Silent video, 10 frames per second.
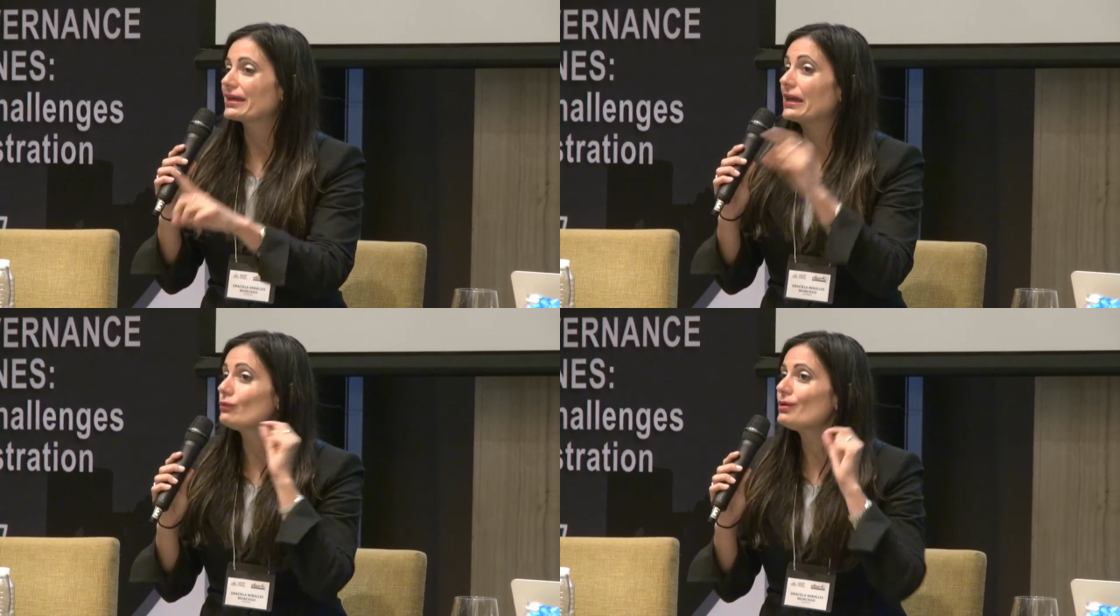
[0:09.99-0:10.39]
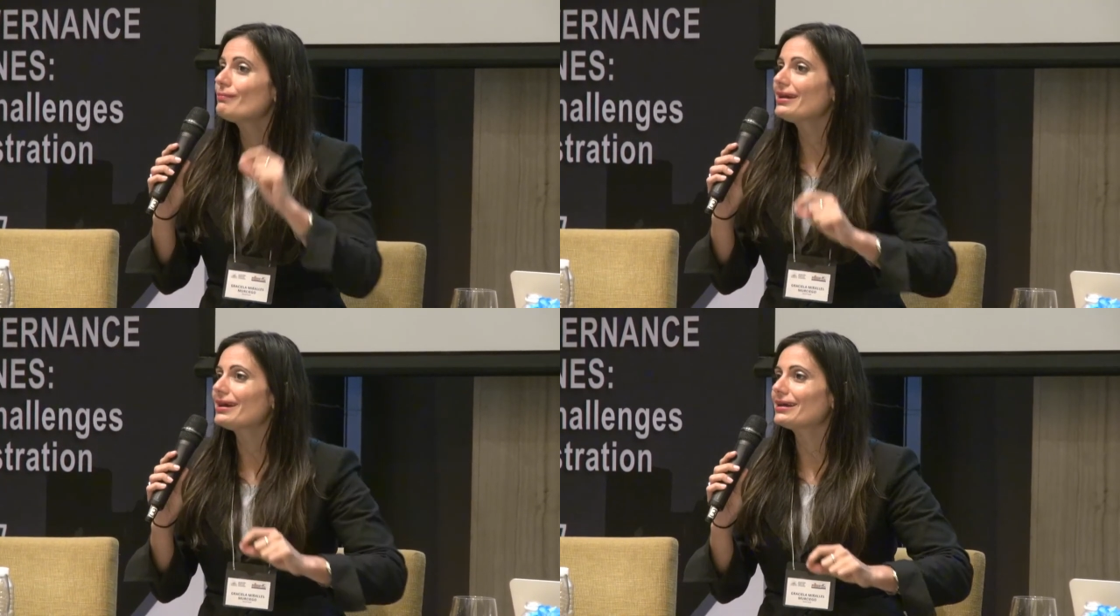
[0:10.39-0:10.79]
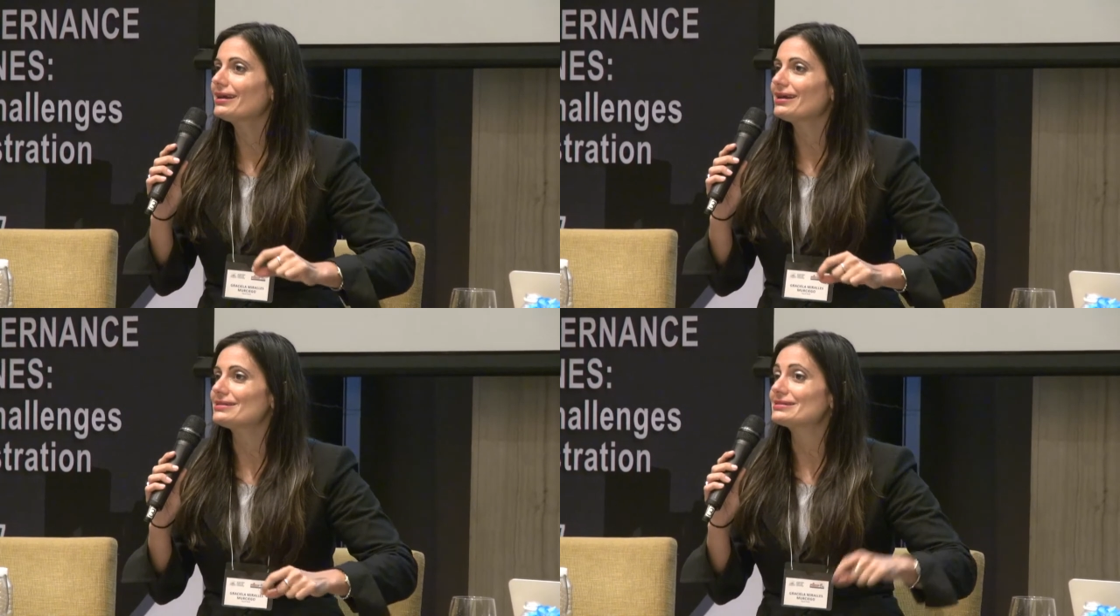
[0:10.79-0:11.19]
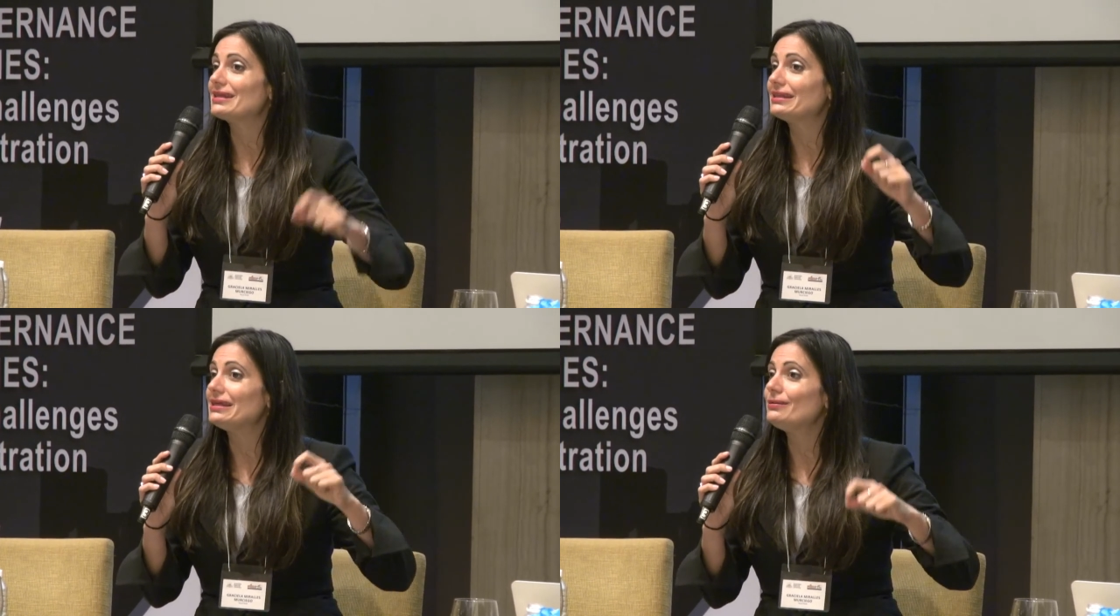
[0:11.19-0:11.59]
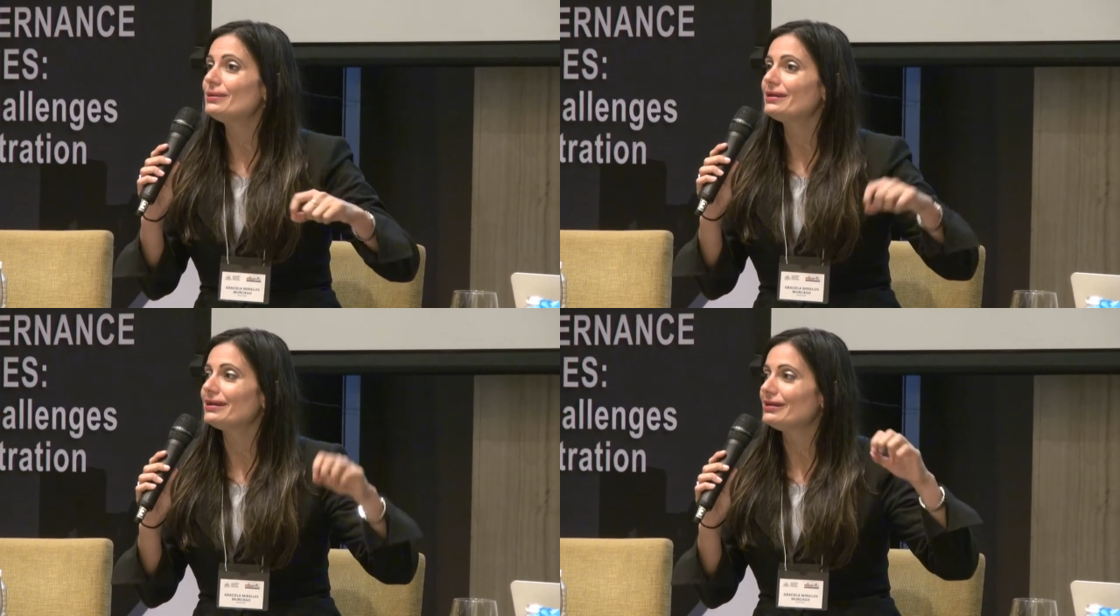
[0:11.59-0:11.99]
Can we make a case that
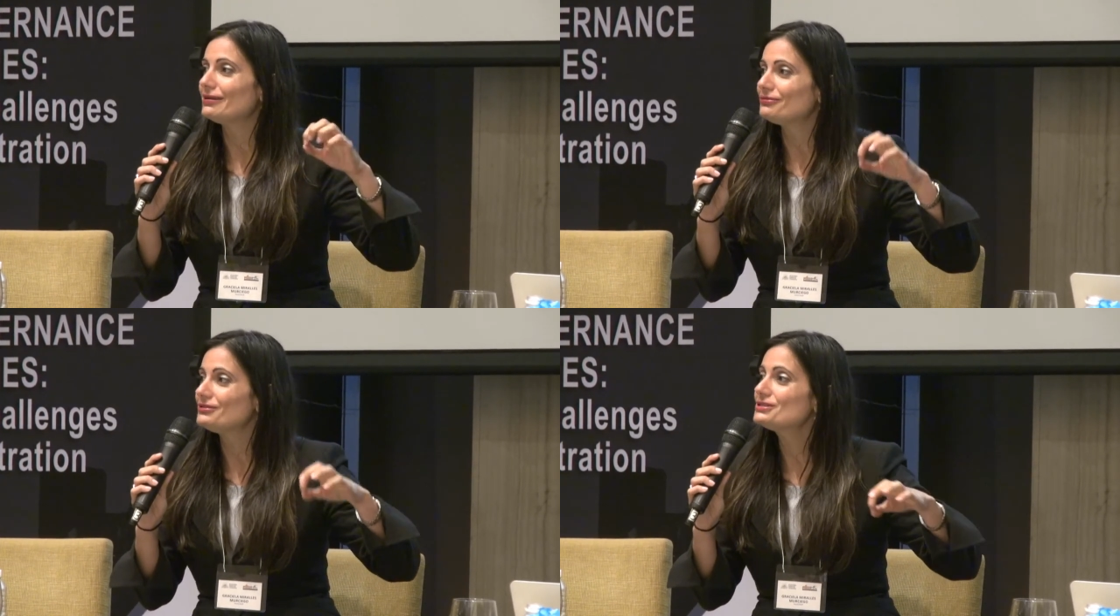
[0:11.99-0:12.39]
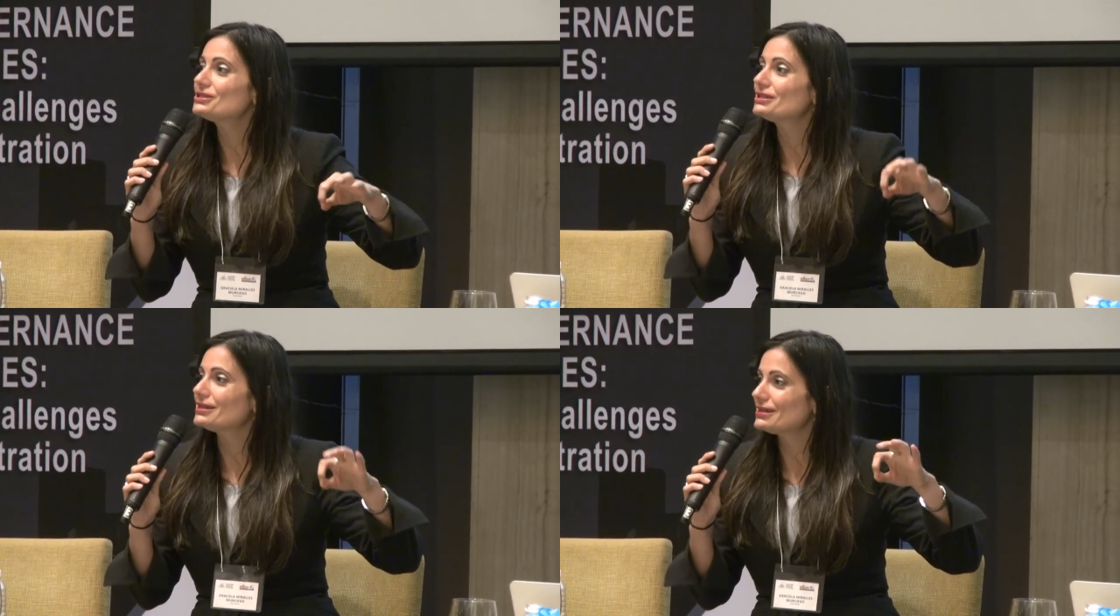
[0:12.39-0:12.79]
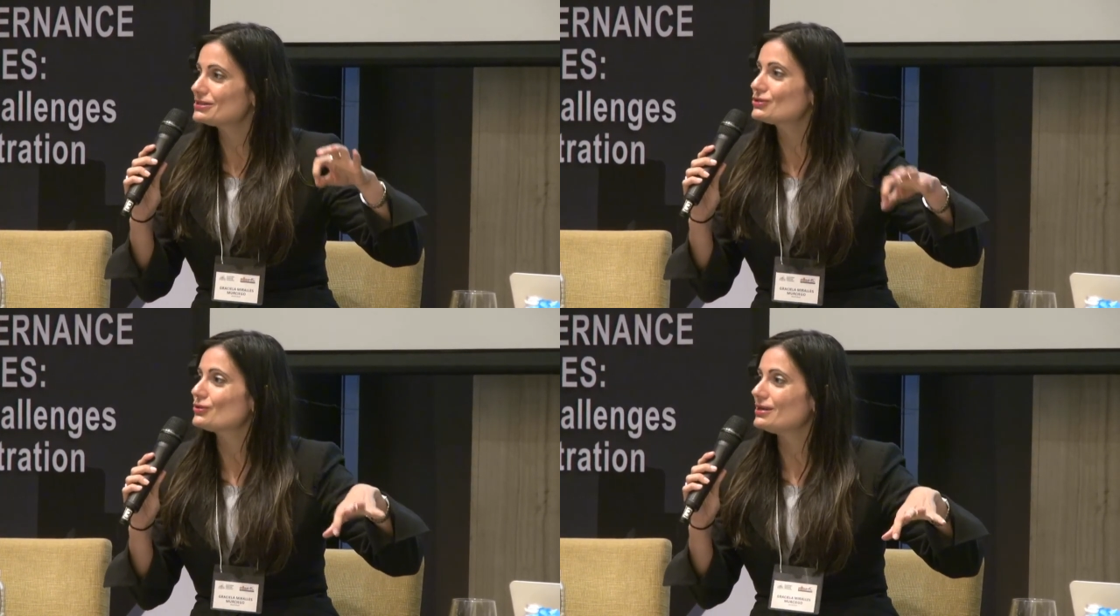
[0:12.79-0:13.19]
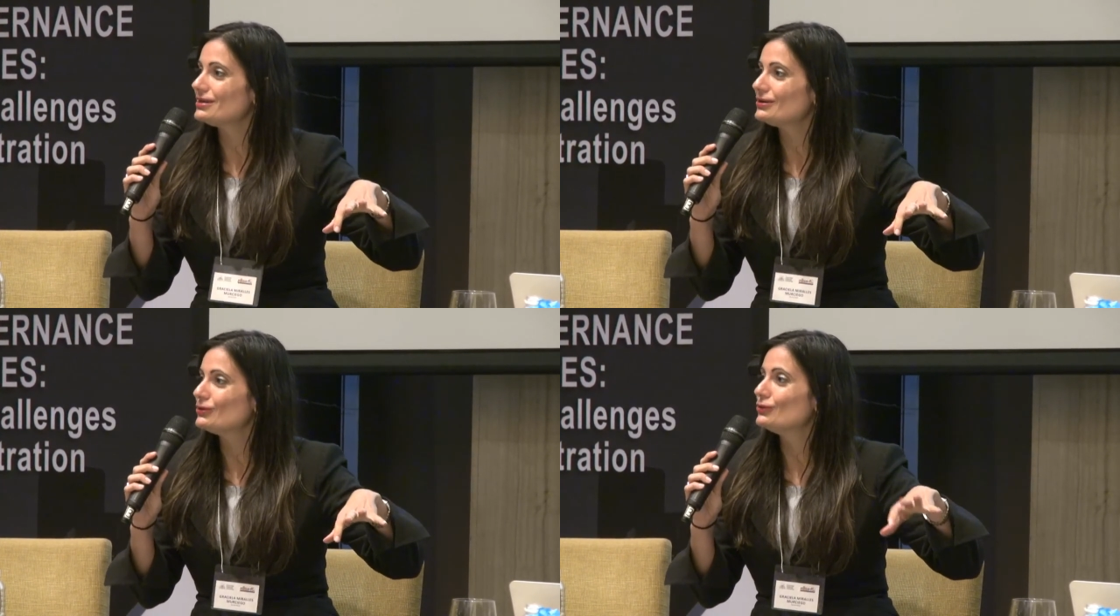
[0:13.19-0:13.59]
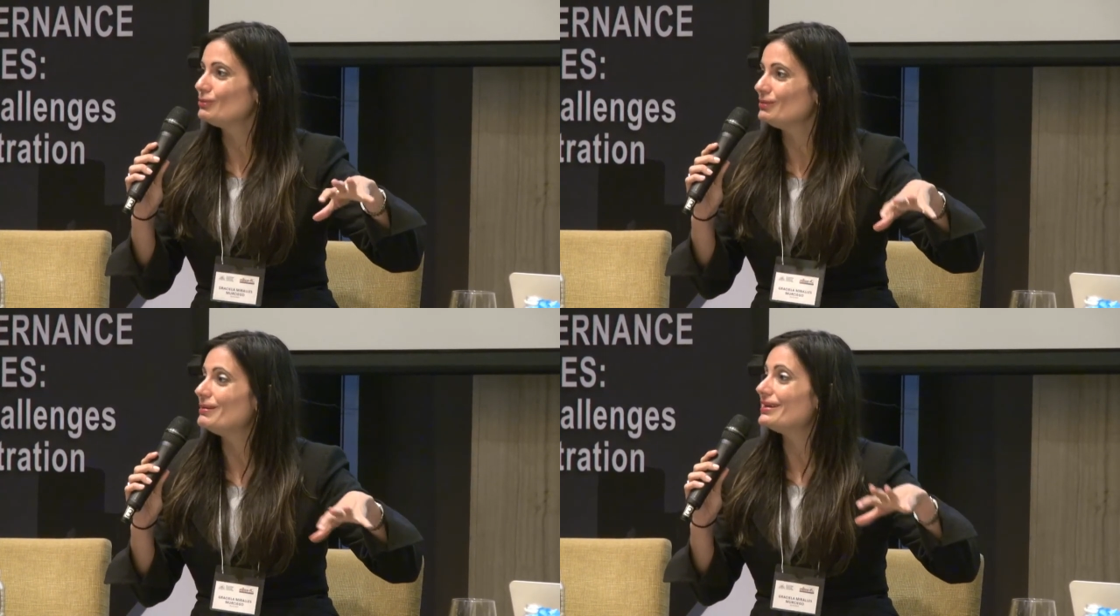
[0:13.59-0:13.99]
even an inefficient SOE
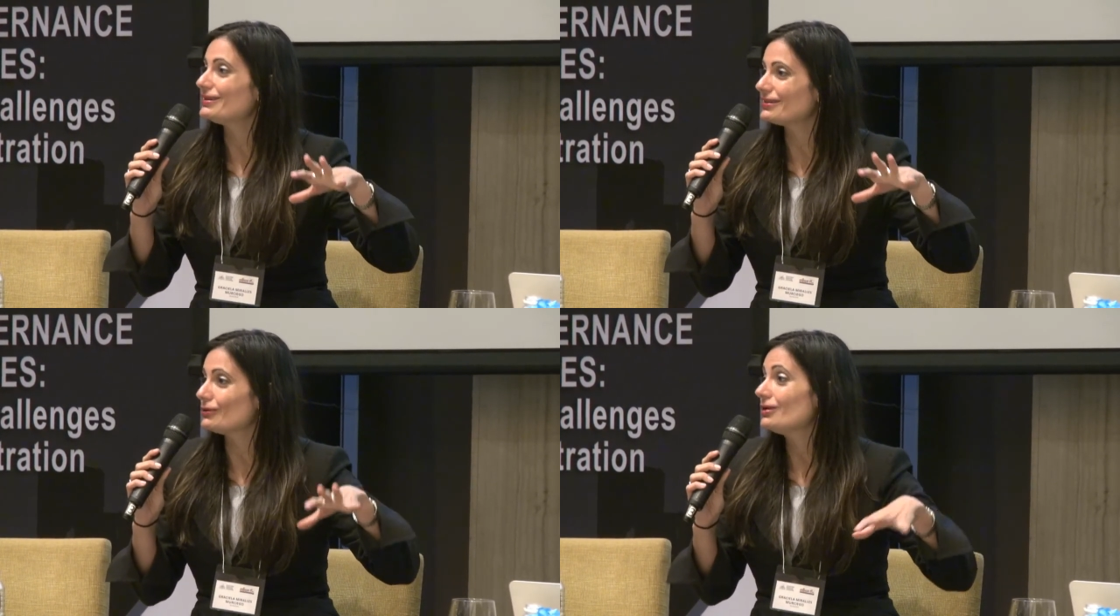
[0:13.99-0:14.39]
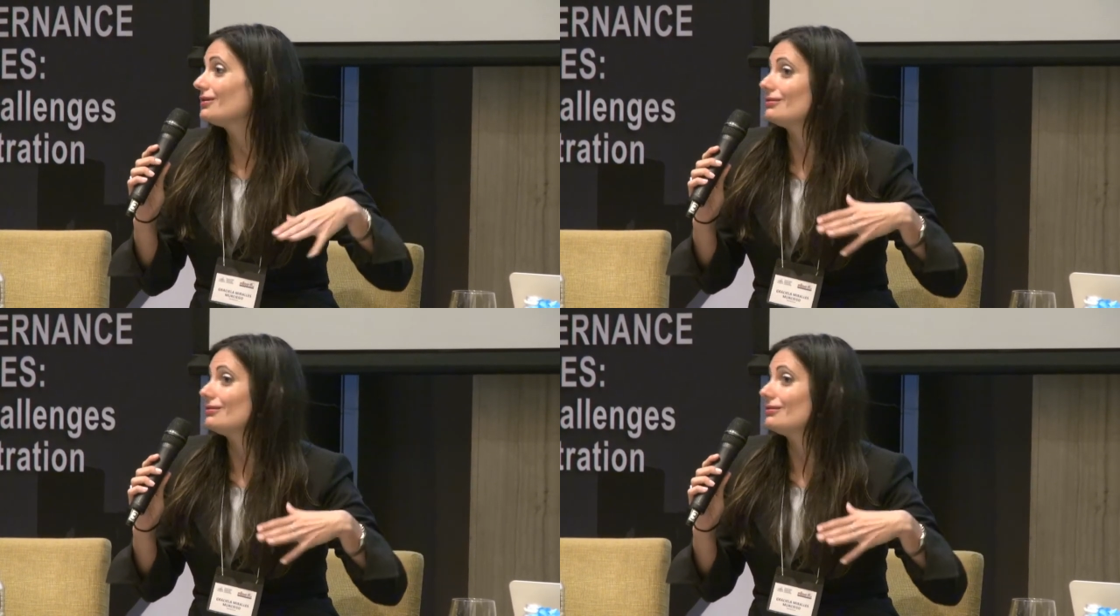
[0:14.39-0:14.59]
would be better than